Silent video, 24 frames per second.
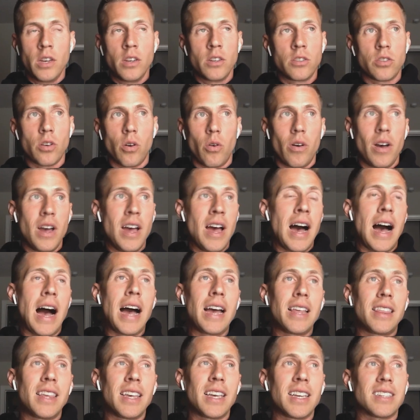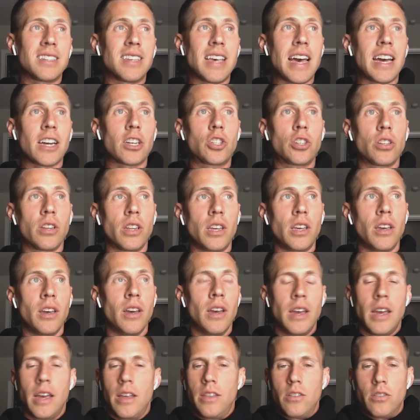So I think it's actually,
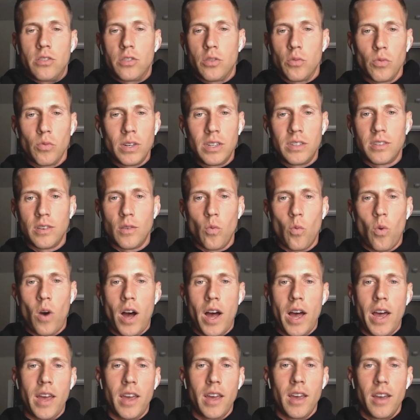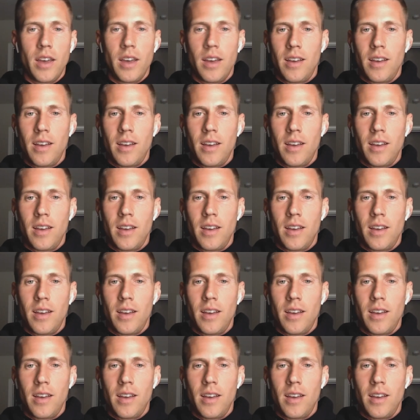and there's a reason why,